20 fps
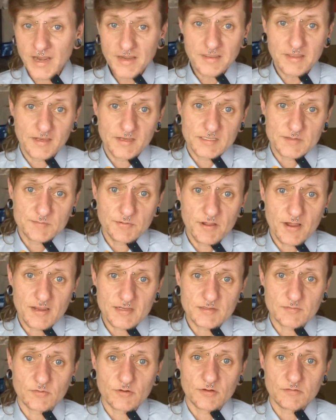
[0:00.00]
think it's
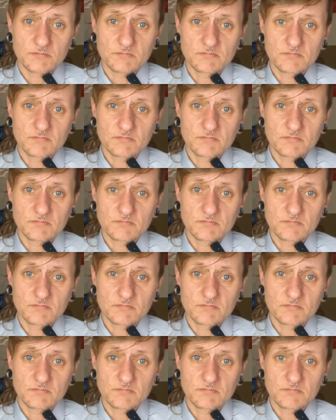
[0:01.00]
plausible,